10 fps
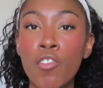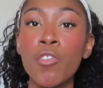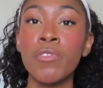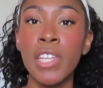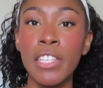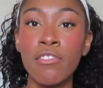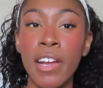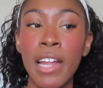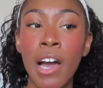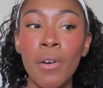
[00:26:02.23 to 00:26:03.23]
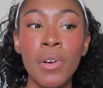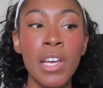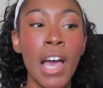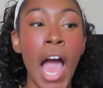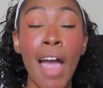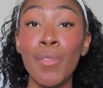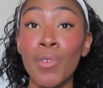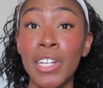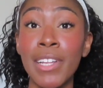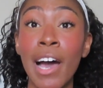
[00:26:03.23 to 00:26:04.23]
you those dates right now. I have them
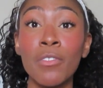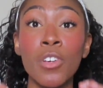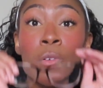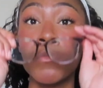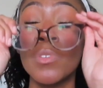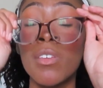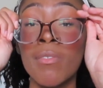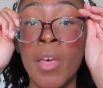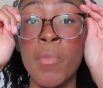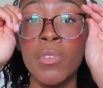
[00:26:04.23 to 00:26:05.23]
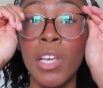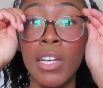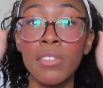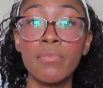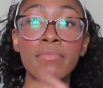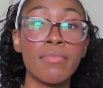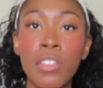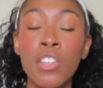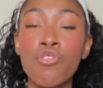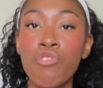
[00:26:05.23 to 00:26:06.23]
written down, so give me 1 second.
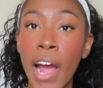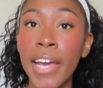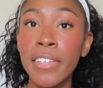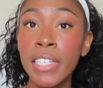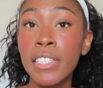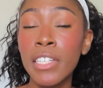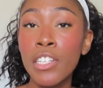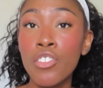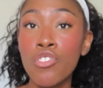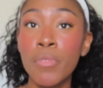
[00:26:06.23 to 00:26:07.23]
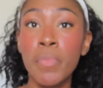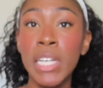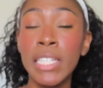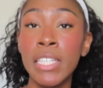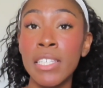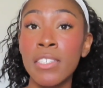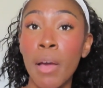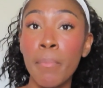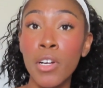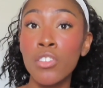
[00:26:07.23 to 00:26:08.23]
The dry season should be
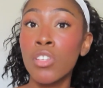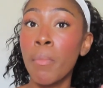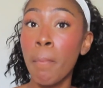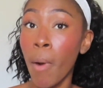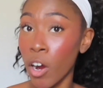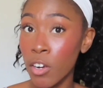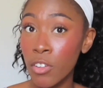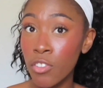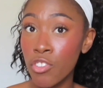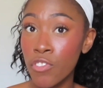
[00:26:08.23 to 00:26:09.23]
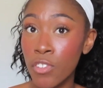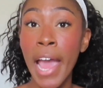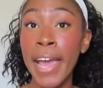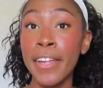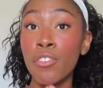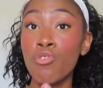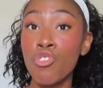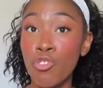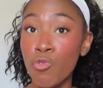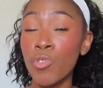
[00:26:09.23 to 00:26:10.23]
December to March and
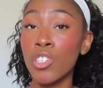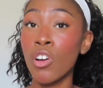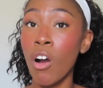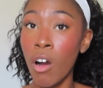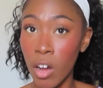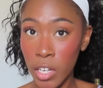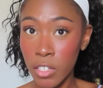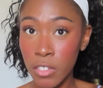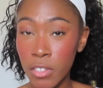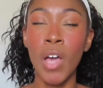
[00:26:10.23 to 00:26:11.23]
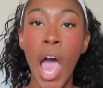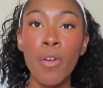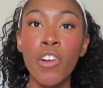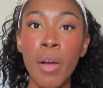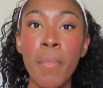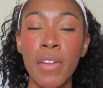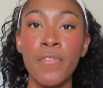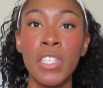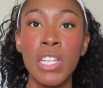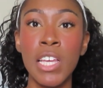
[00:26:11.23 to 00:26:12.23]
June to August. So I would recommend
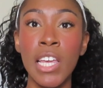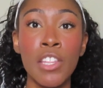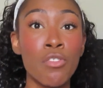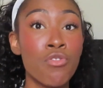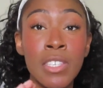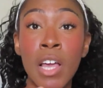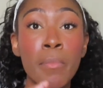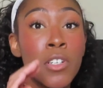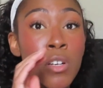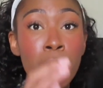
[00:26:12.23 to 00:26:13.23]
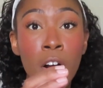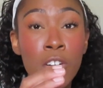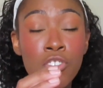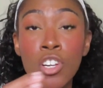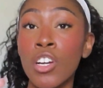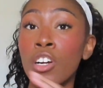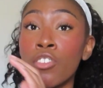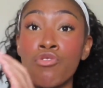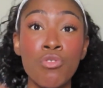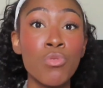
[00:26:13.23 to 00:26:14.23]
visiting either December to March or
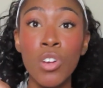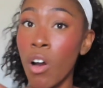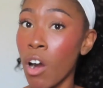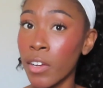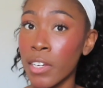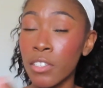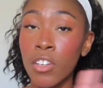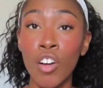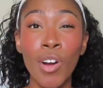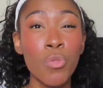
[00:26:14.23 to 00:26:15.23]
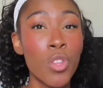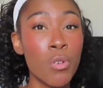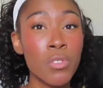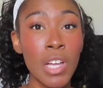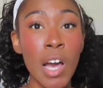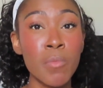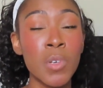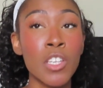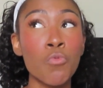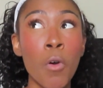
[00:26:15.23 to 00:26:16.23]
June to August, around those times,
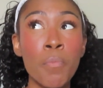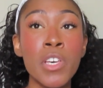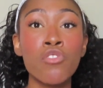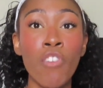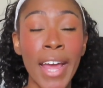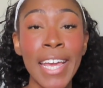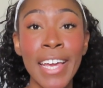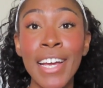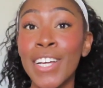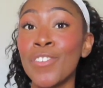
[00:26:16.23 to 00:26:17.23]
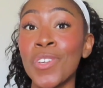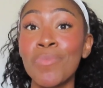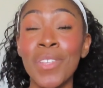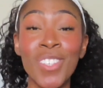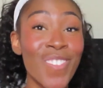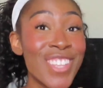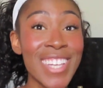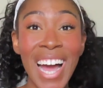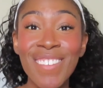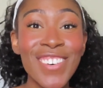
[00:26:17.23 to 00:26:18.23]
because it won't be as rainy. You can spend so much
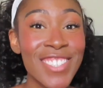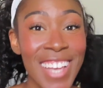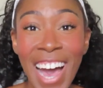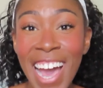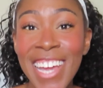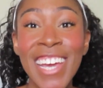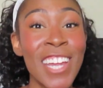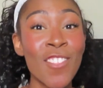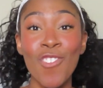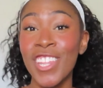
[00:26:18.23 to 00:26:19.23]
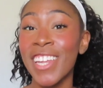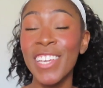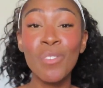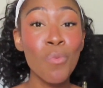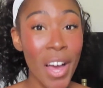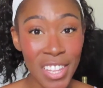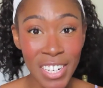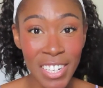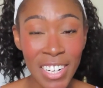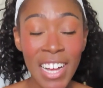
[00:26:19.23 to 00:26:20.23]
time outside and enjoy the nice
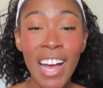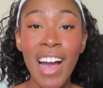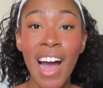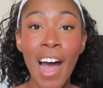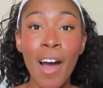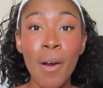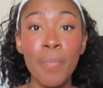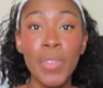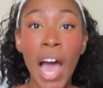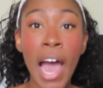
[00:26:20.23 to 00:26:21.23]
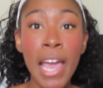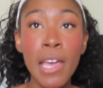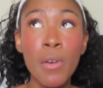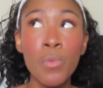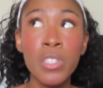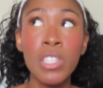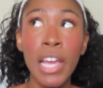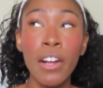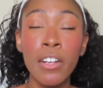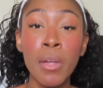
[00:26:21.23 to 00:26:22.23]
weather. I was
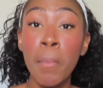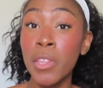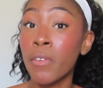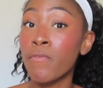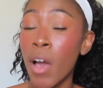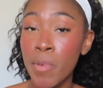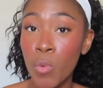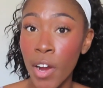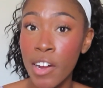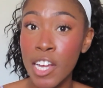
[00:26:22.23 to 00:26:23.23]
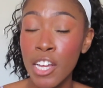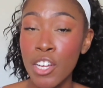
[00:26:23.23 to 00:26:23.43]
there the month of February,